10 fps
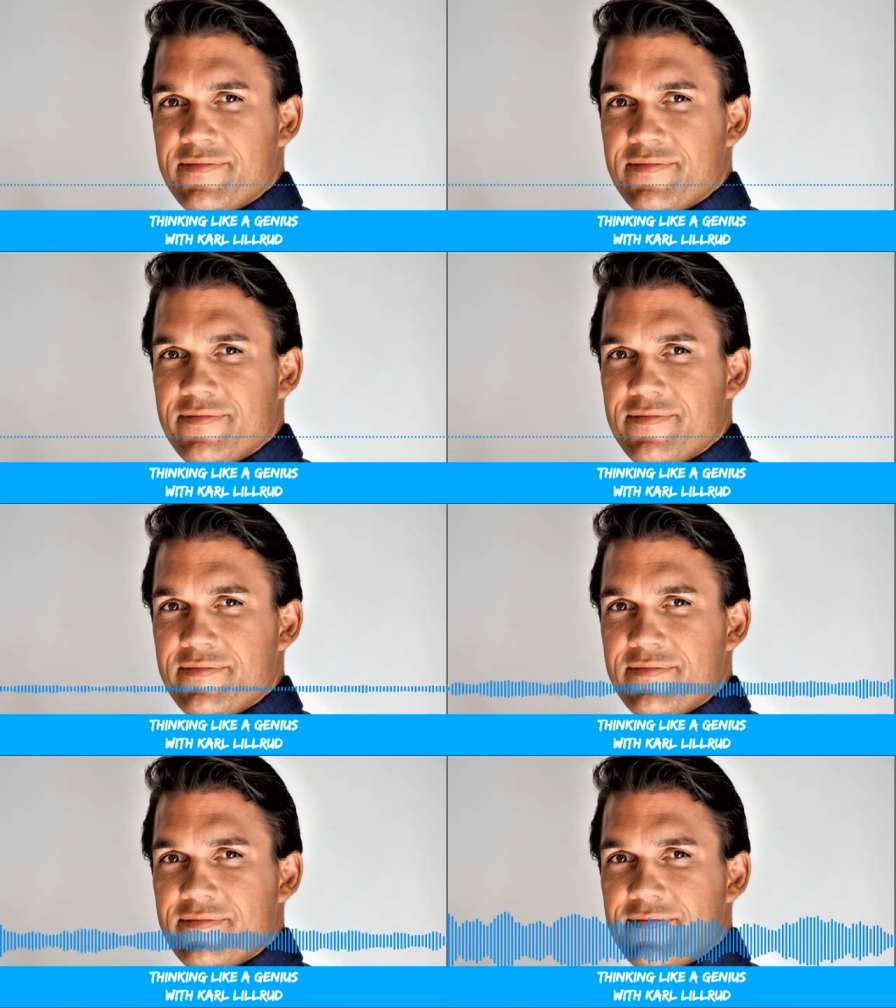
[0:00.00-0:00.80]
and
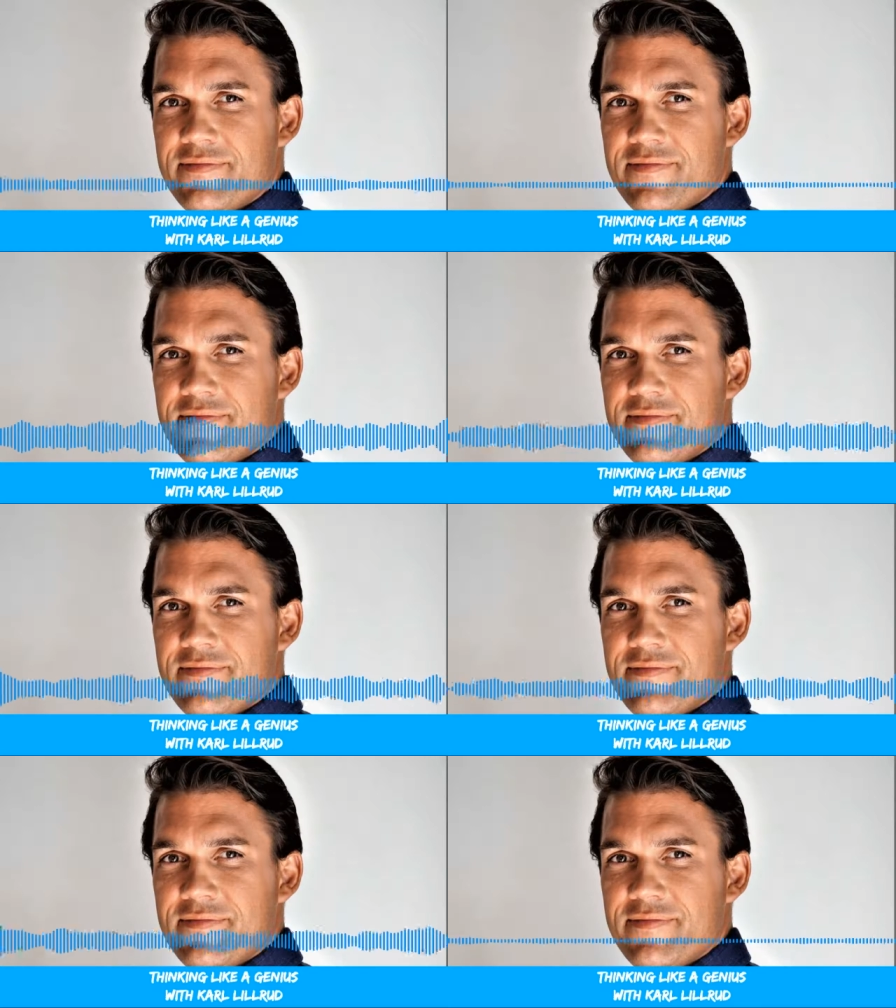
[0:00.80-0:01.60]
my
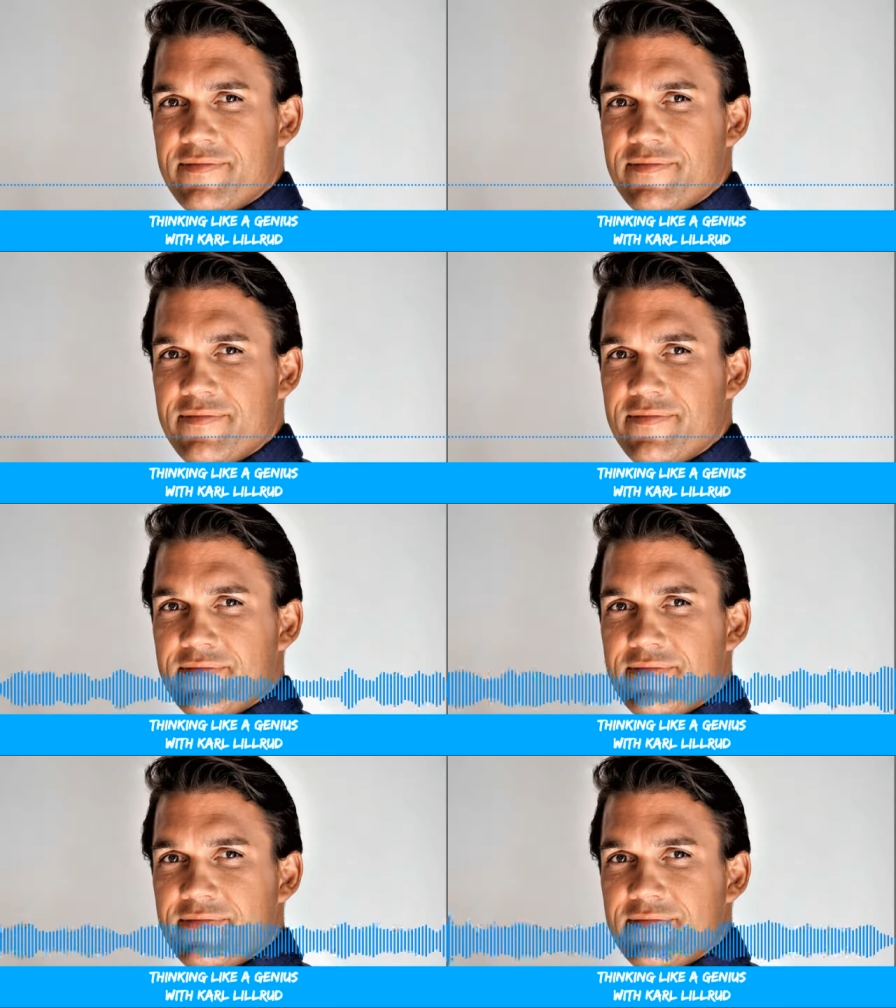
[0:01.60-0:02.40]
brain
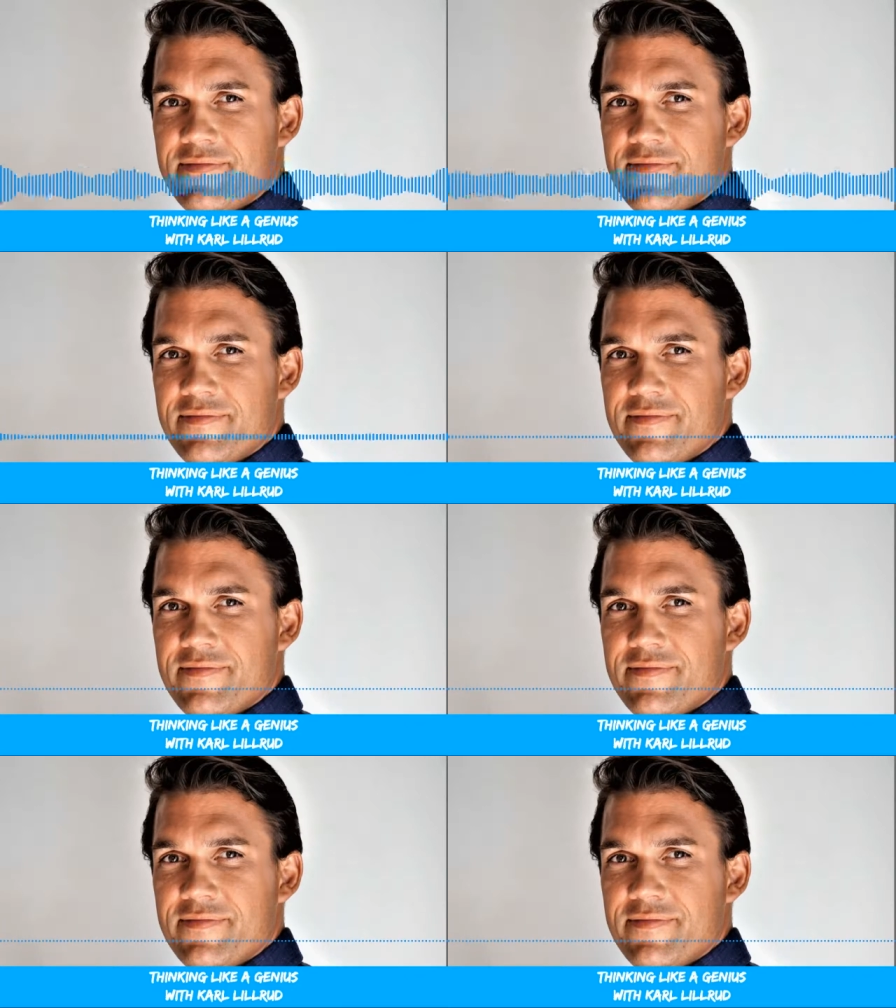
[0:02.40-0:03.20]
and I
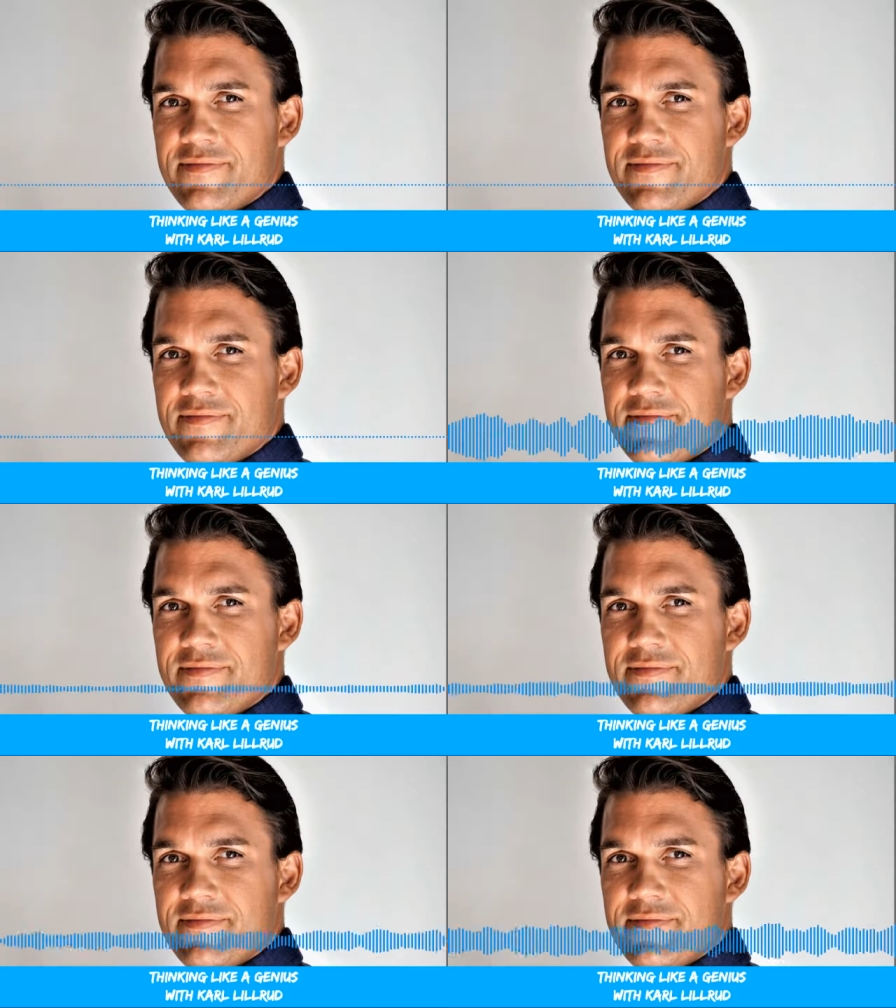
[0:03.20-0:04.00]

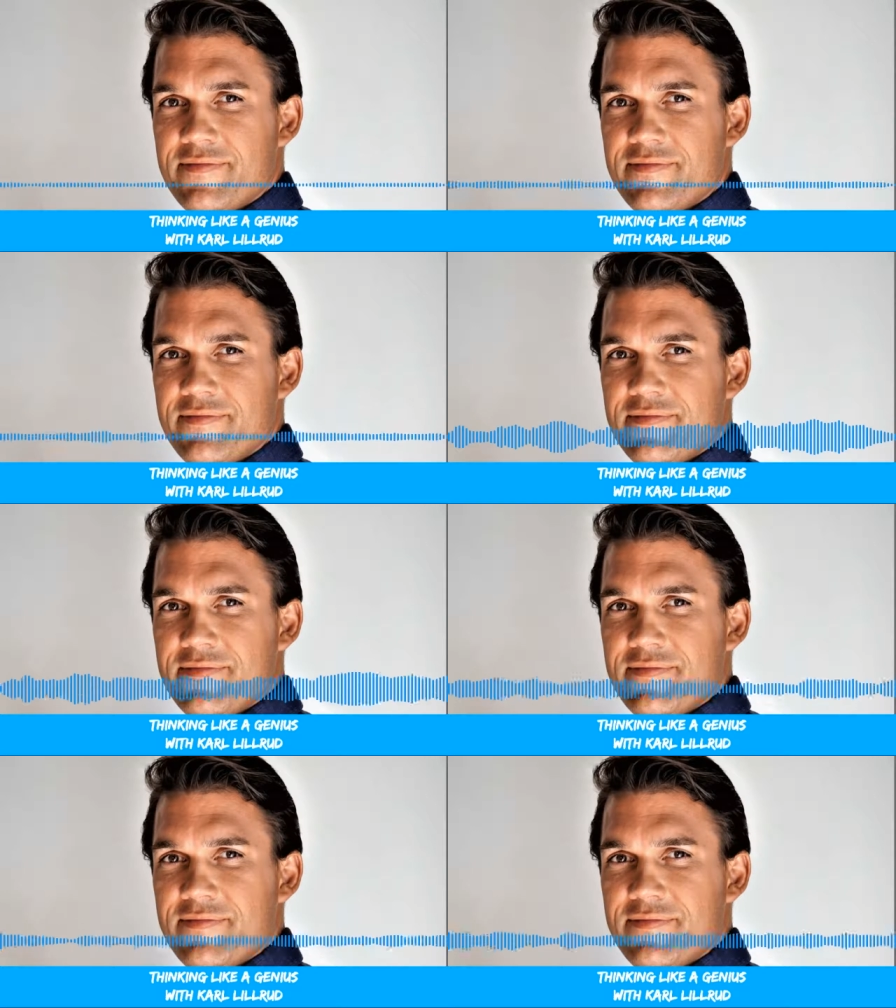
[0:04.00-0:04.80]
actually
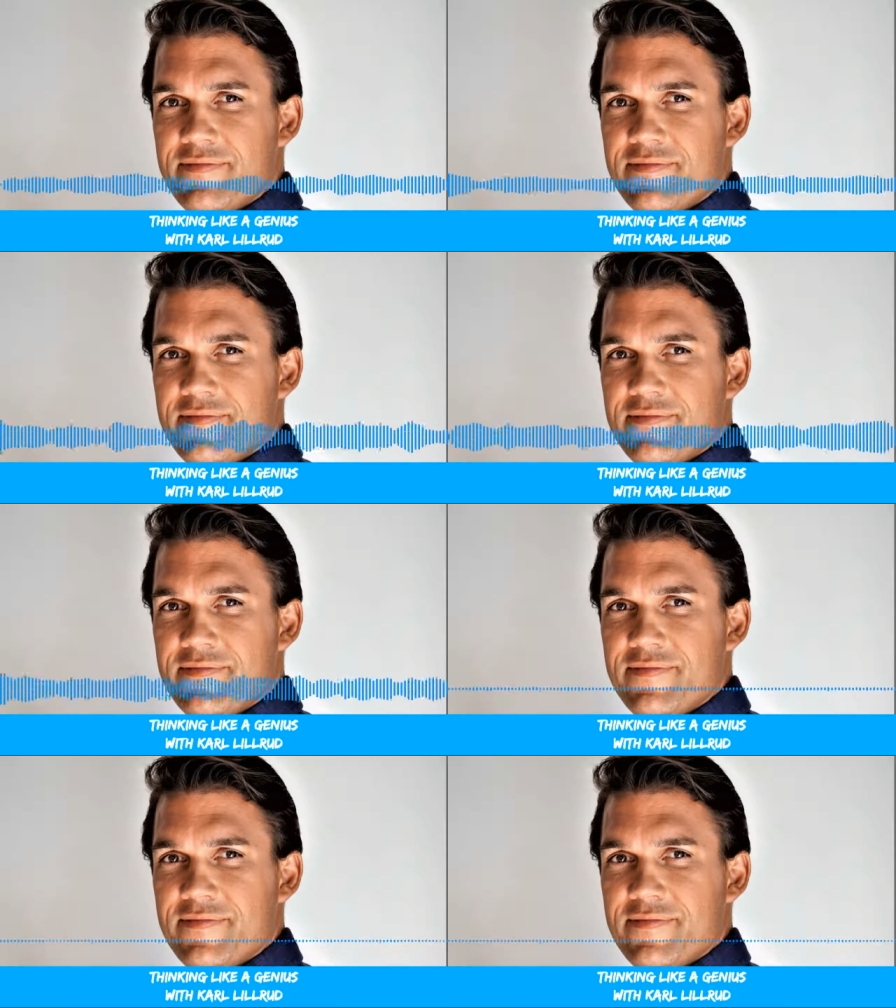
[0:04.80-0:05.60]
agreed on the
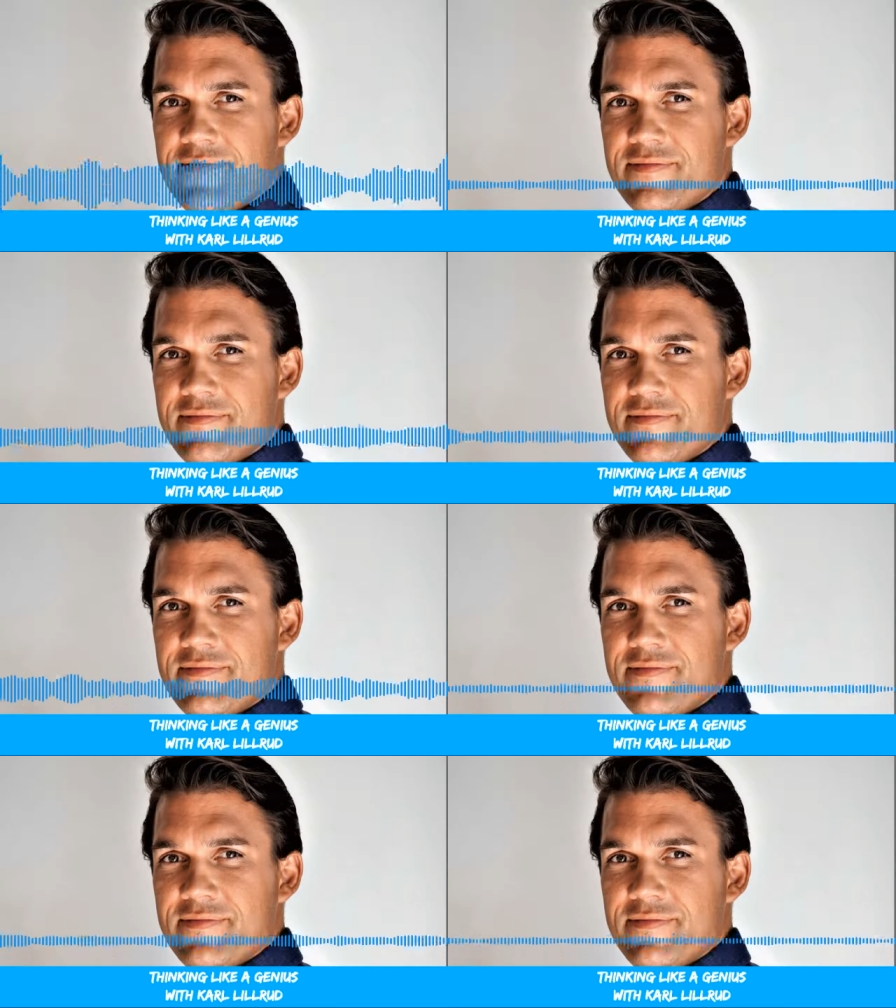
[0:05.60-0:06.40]
everyday
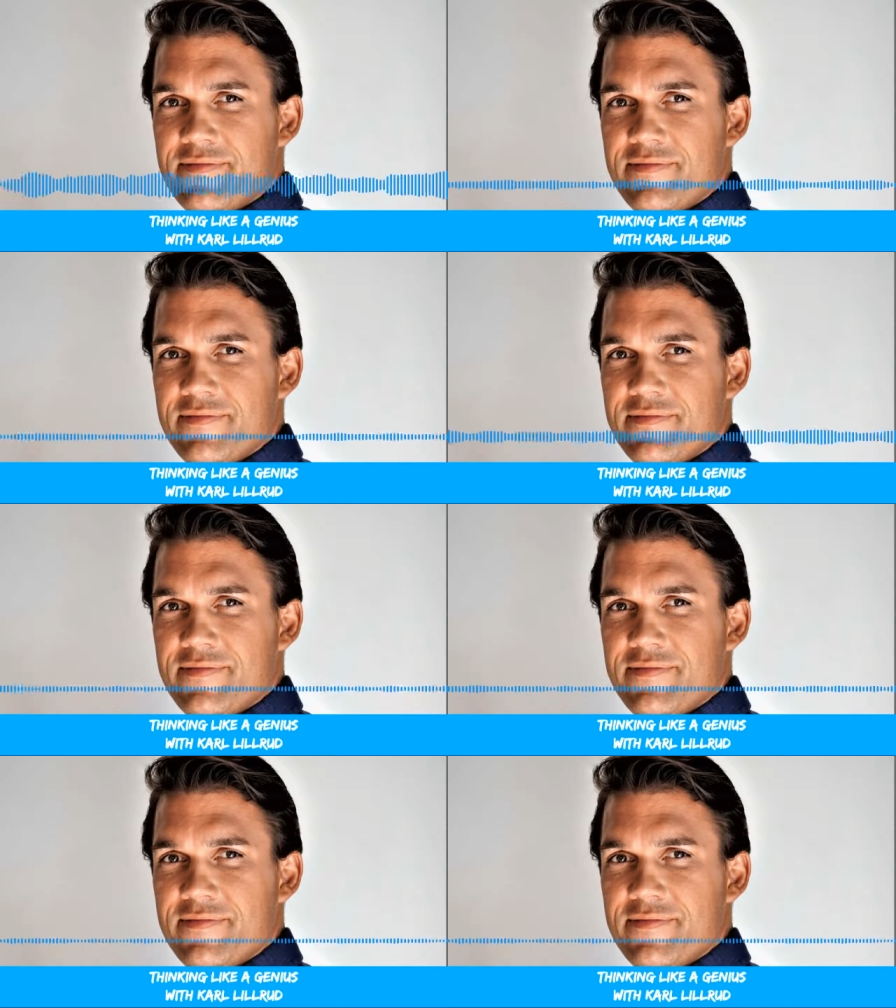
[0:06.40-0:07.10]
success that I had.